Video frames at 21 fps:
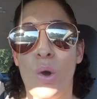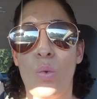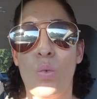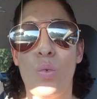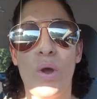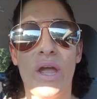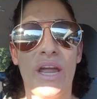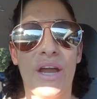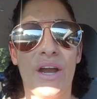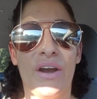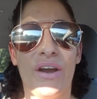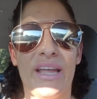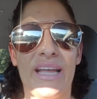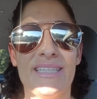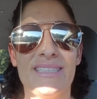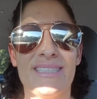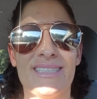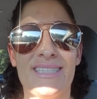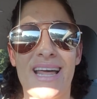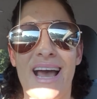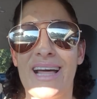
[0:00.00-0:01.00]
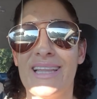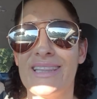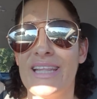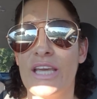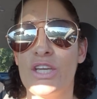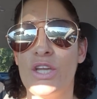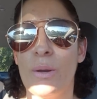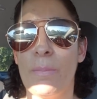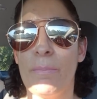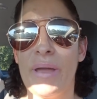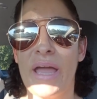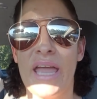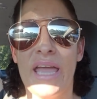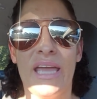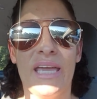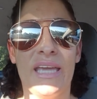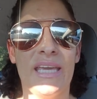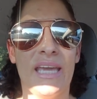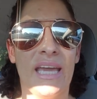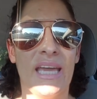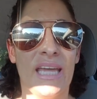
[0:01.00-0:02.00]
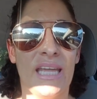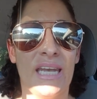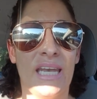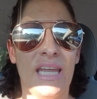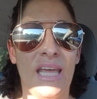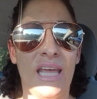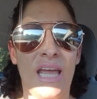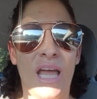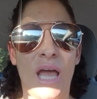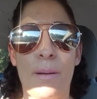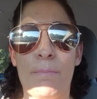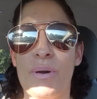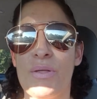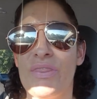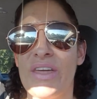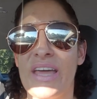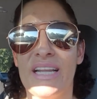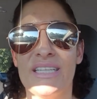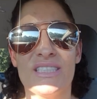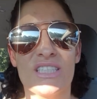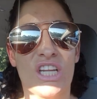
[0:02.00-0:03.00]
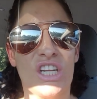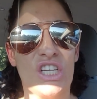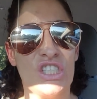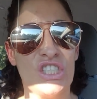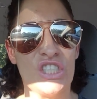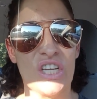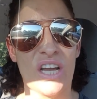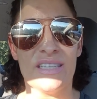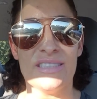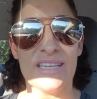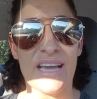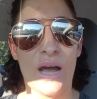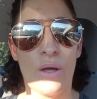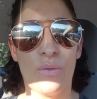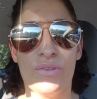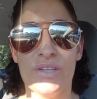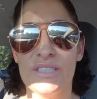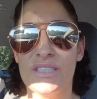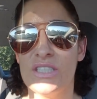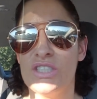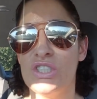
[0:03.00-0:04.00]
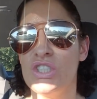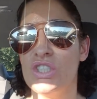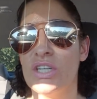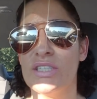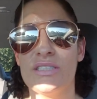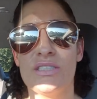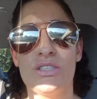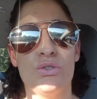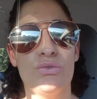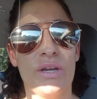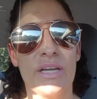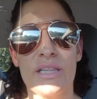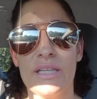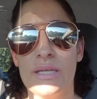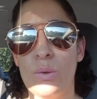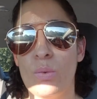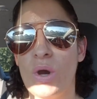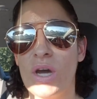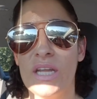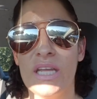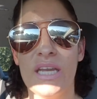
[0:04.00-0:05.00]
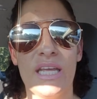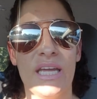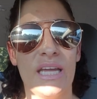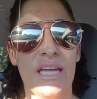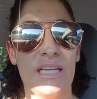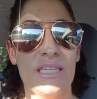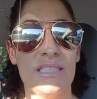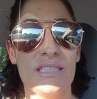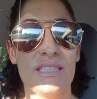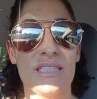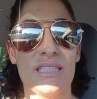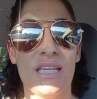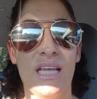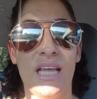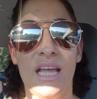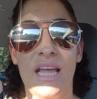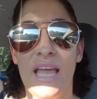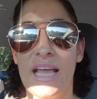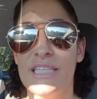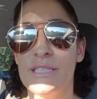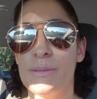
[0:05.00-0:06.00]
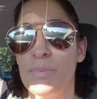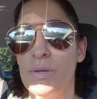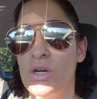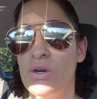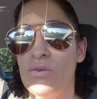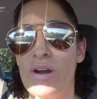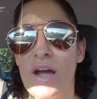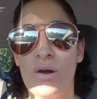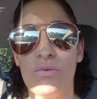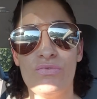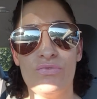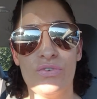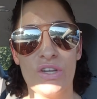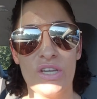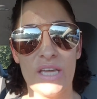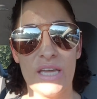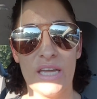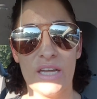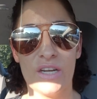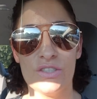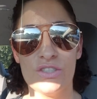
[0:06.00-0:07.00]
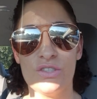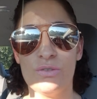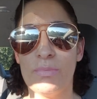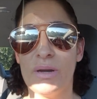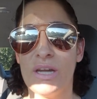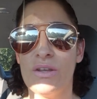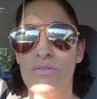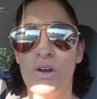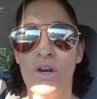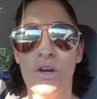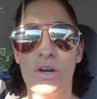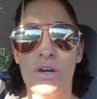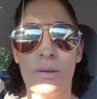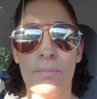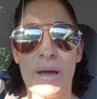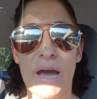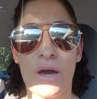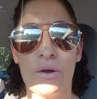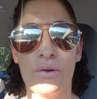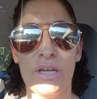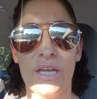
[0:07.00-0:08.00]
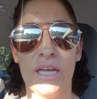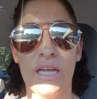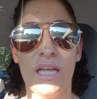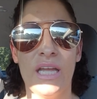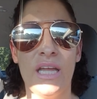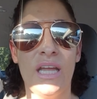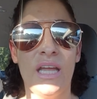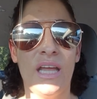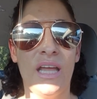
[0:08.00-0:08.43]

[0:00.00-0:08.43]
where it's not like you're paying in, but then it's going to shut down. This is just strictly what it is. It's been around for years. You might have heard about it